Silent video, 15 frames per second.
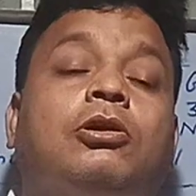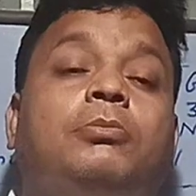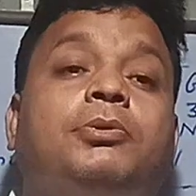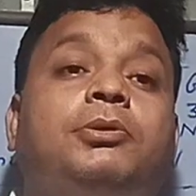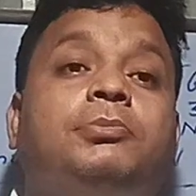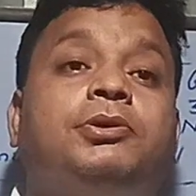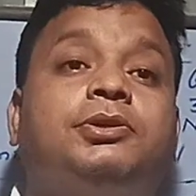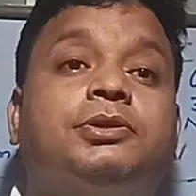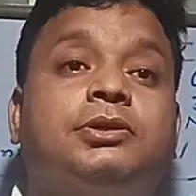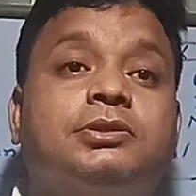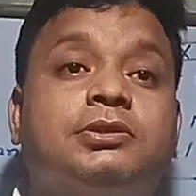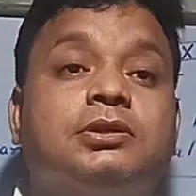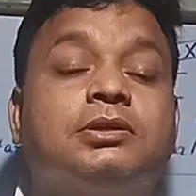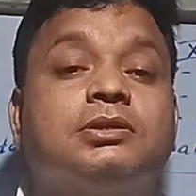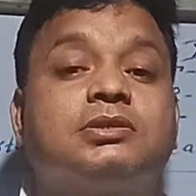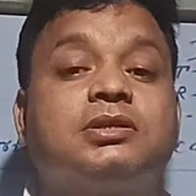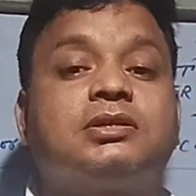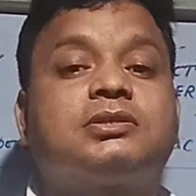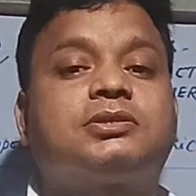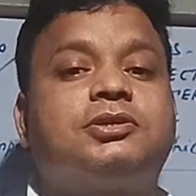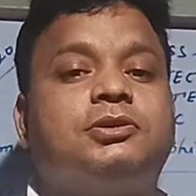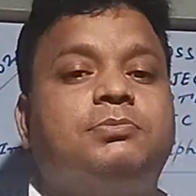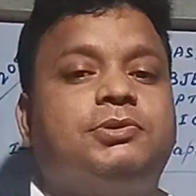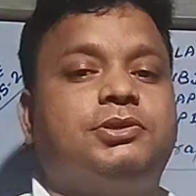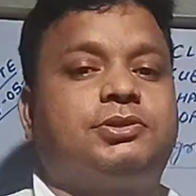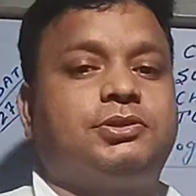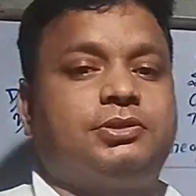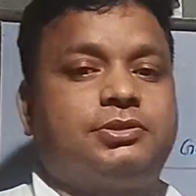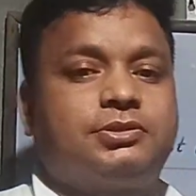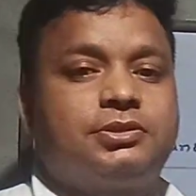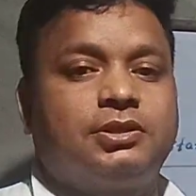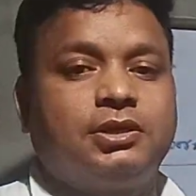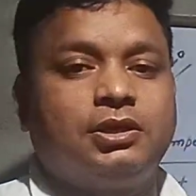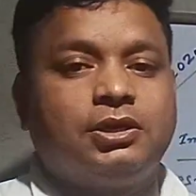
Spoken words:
how many meters? 60 meters.